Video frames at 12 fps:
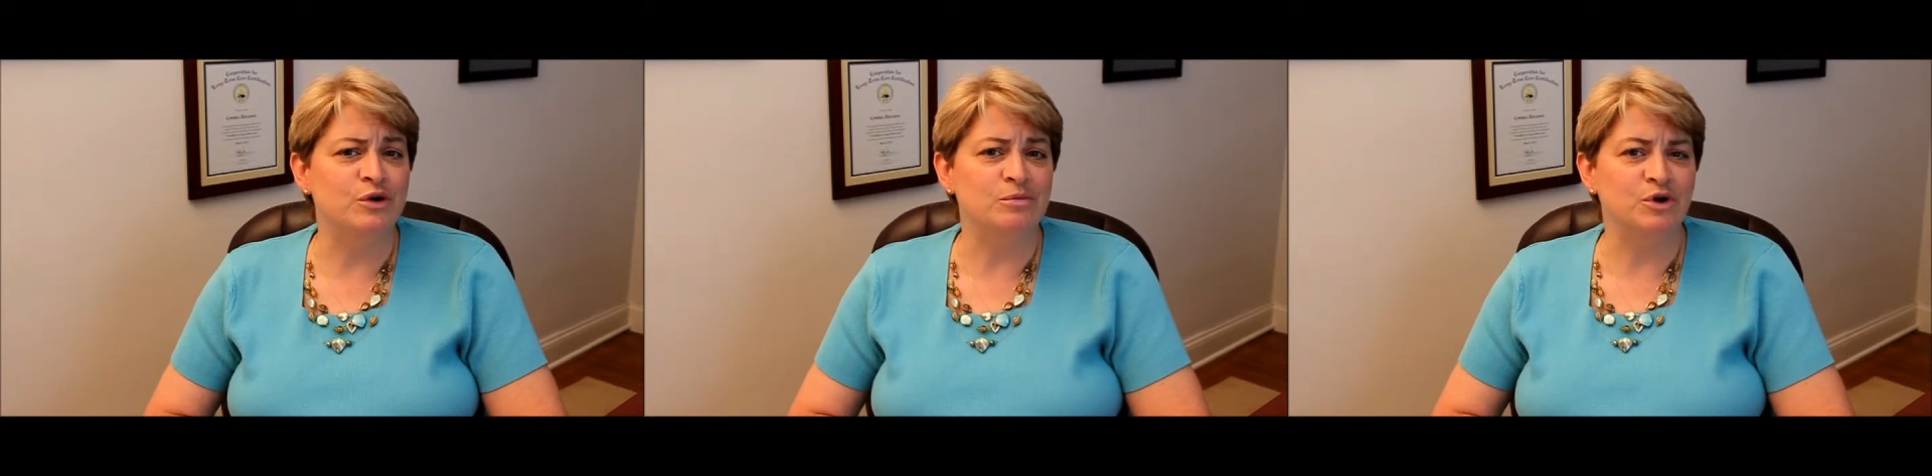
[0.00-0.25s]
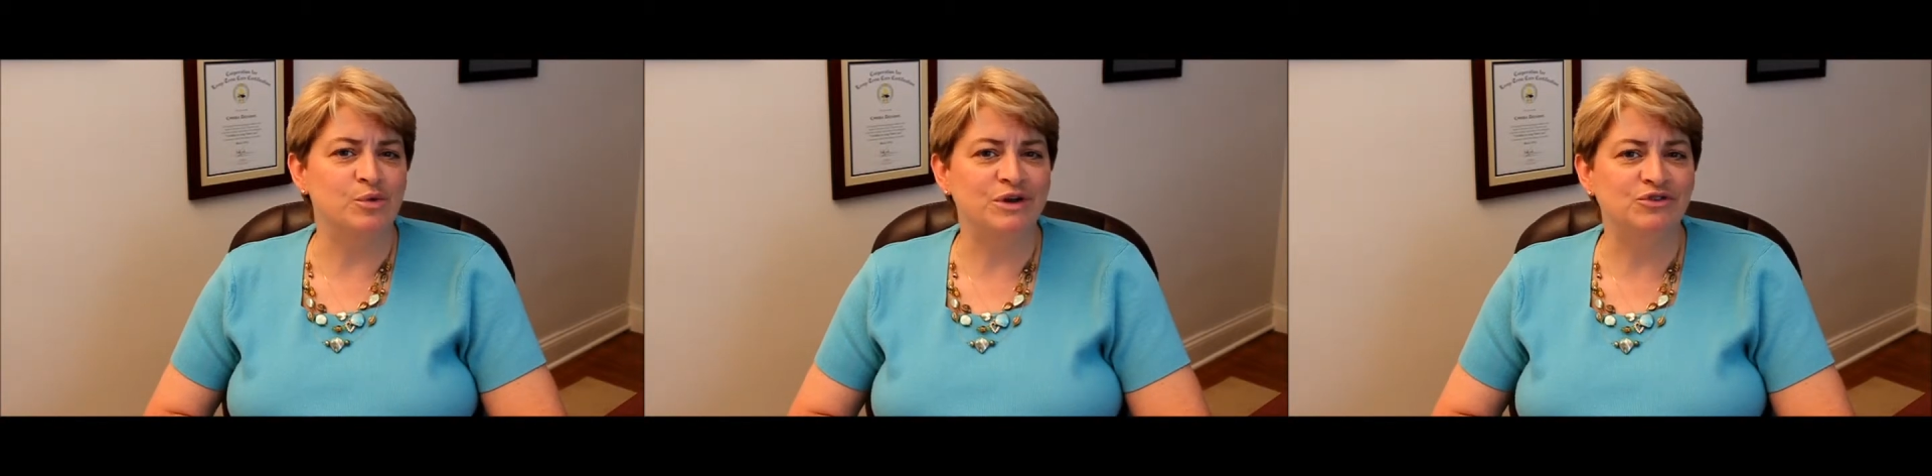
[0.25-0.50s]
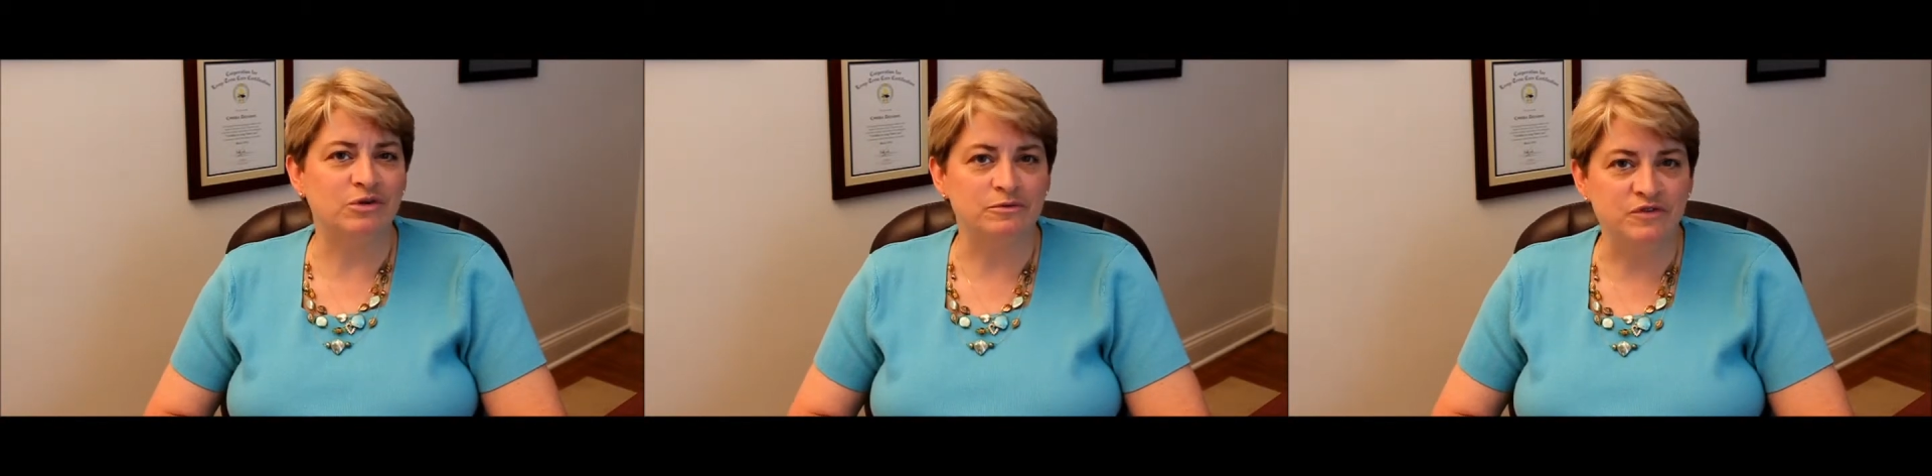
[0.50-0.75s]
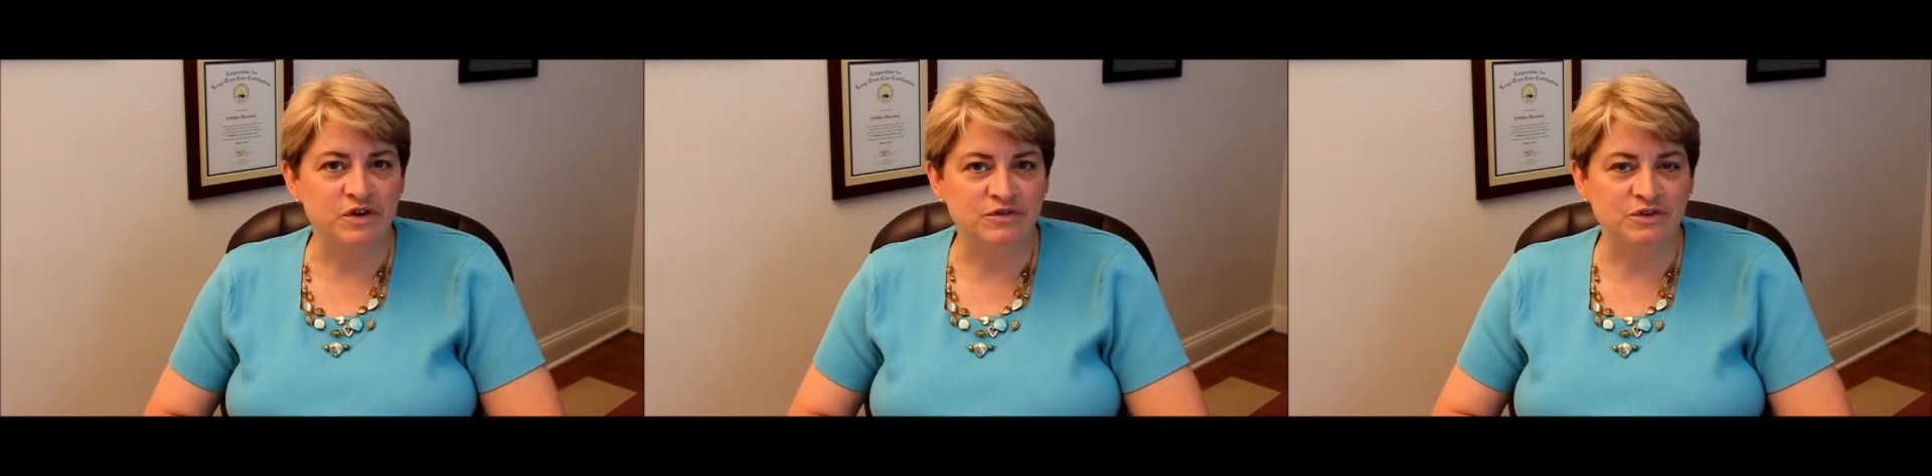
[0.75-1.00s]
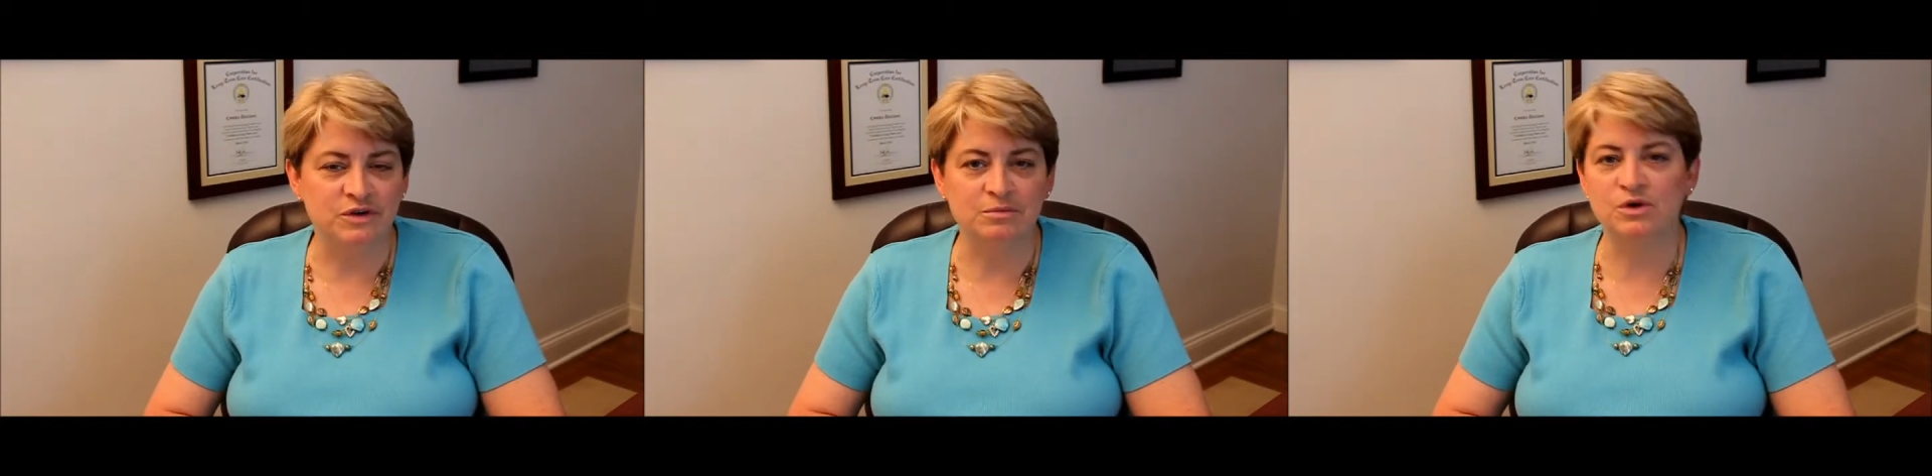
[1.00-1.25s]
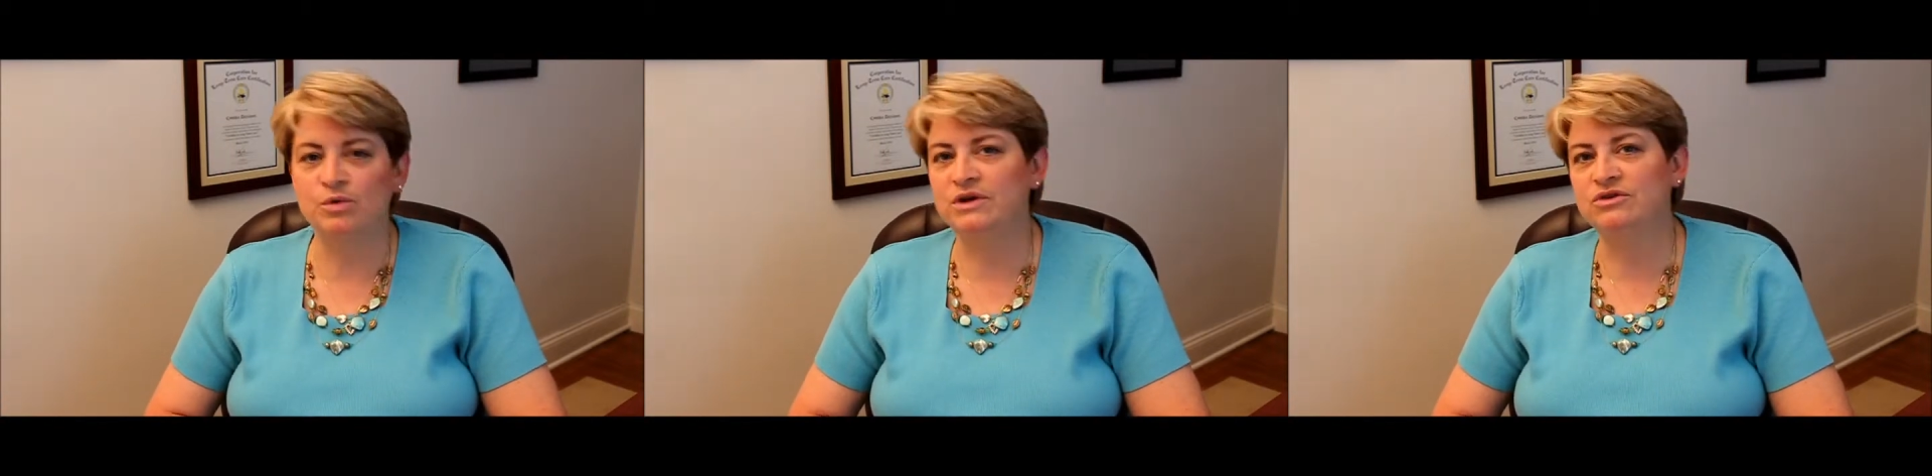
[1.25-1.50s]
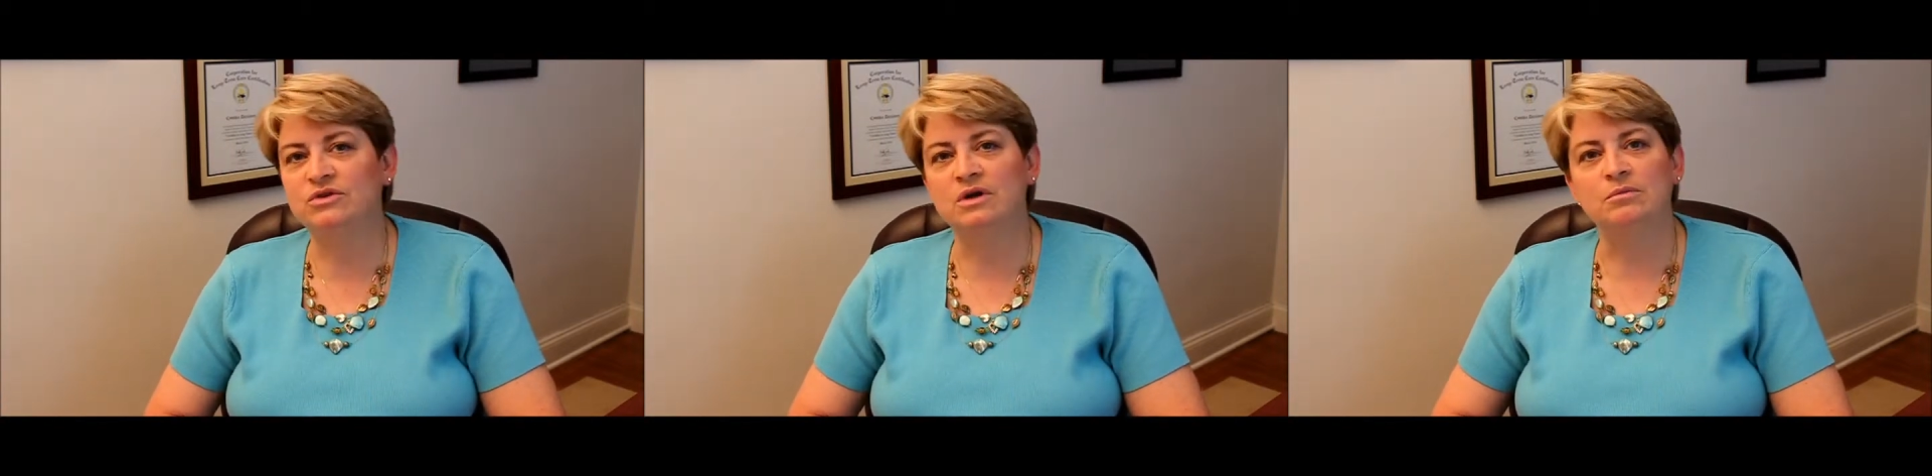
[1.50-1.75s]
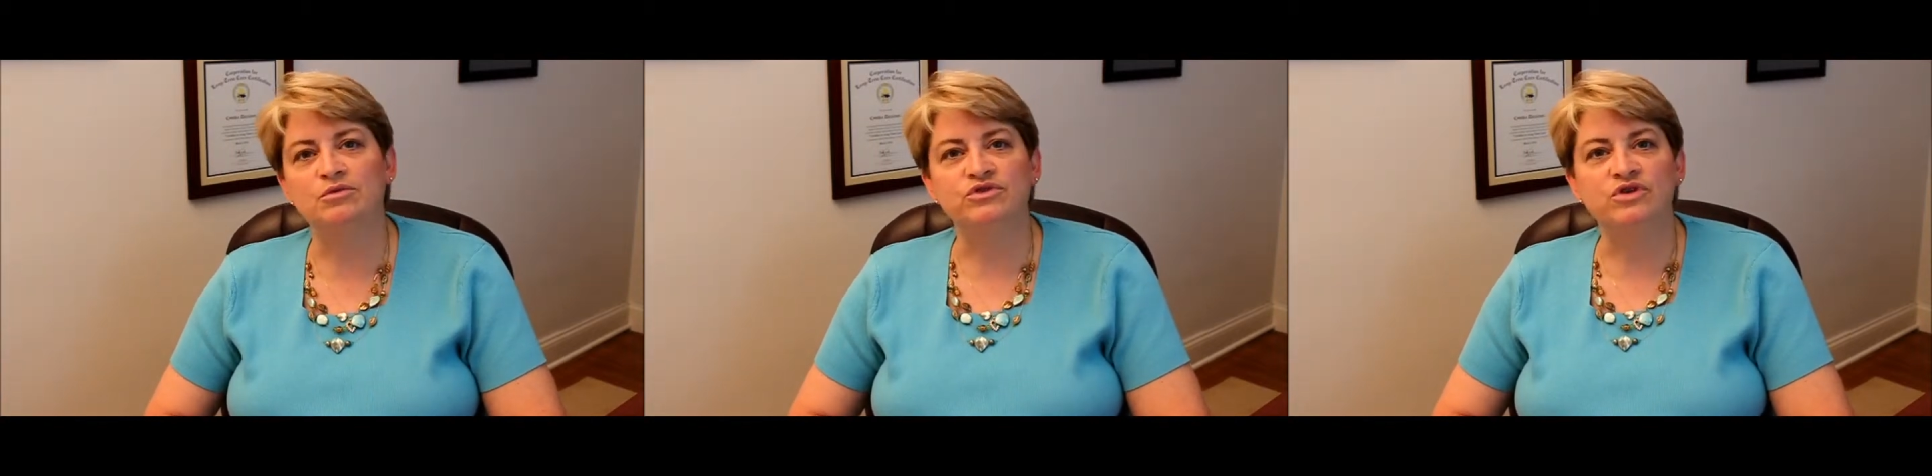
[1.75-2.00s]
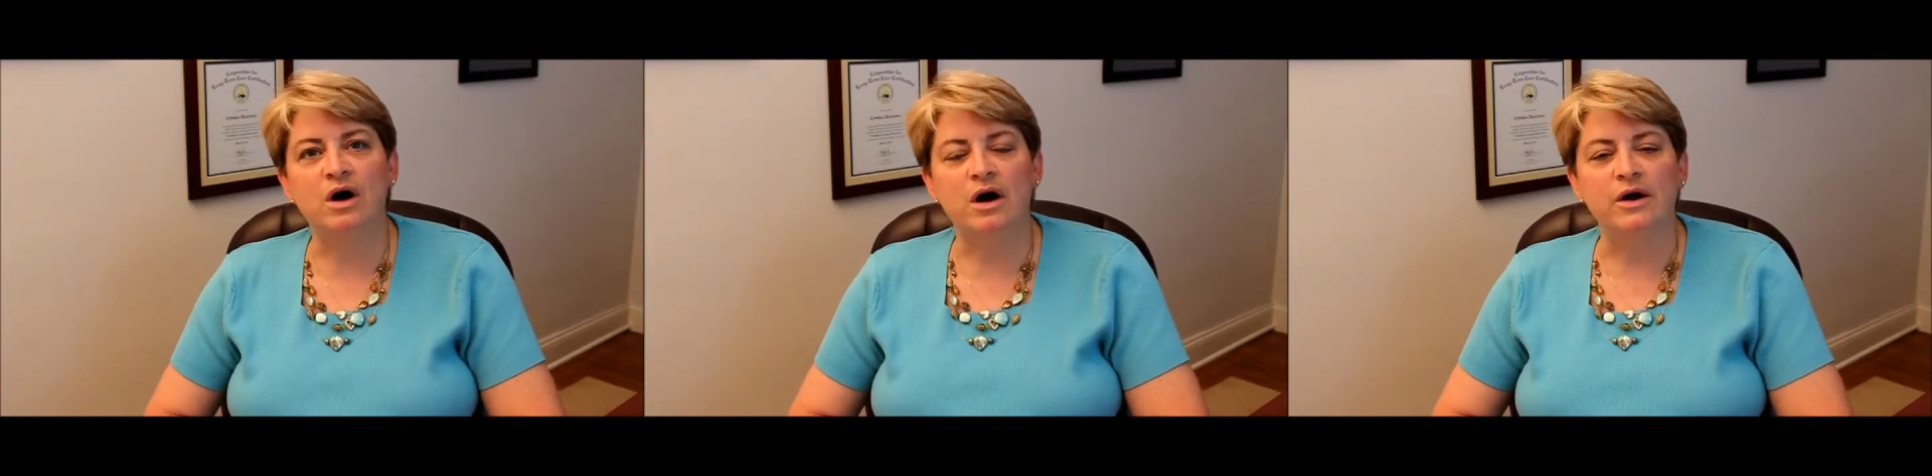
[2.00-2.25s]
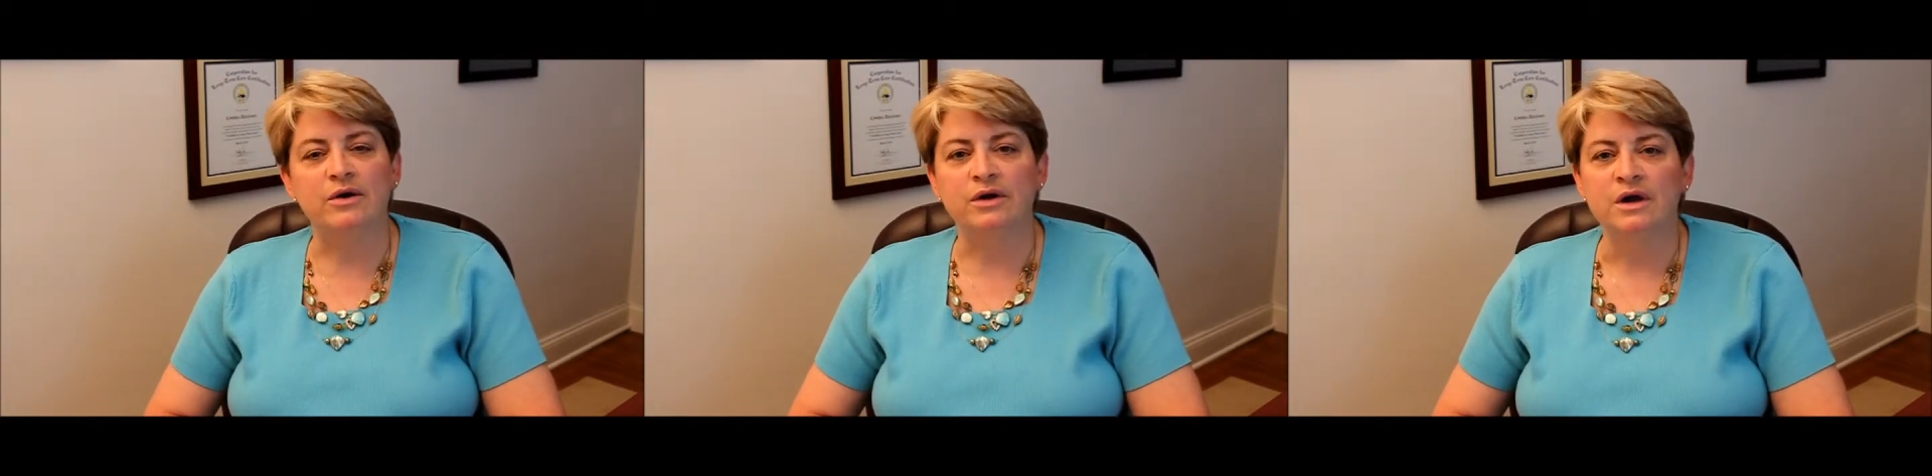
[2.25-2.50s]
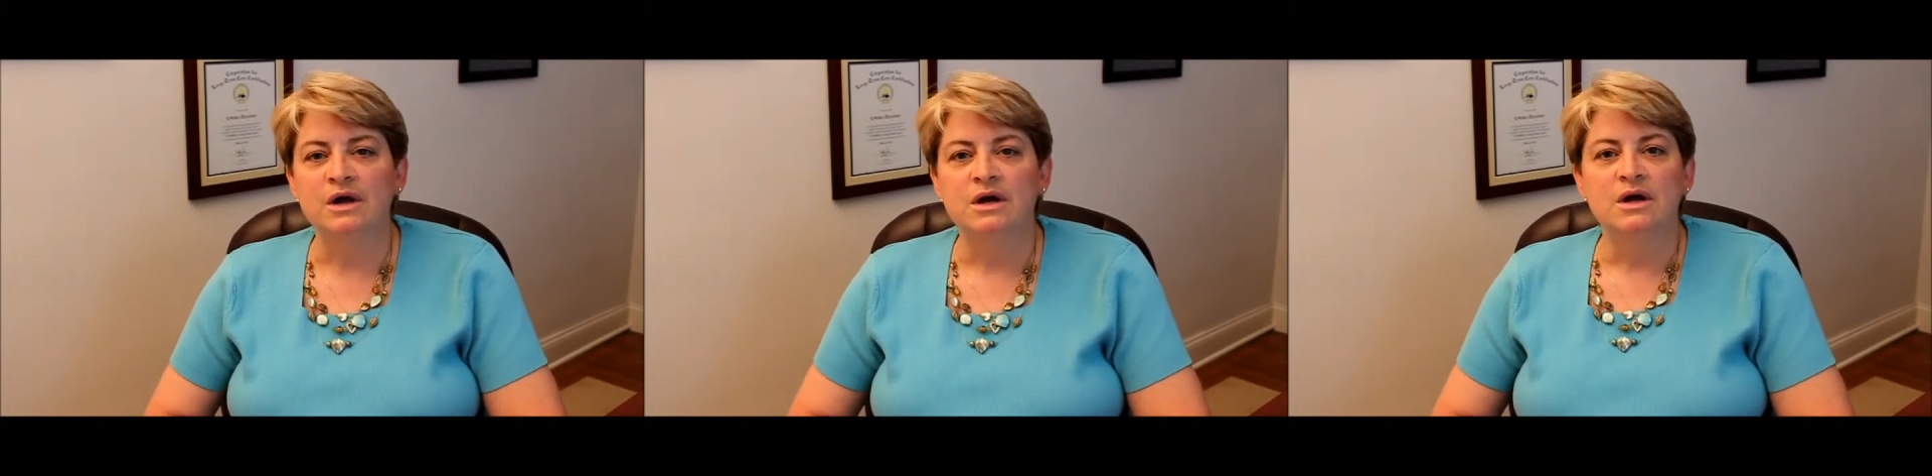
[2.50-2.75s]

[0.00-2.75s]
I'm going to wait till I'm 50, or I'm going to wait till I'm retired,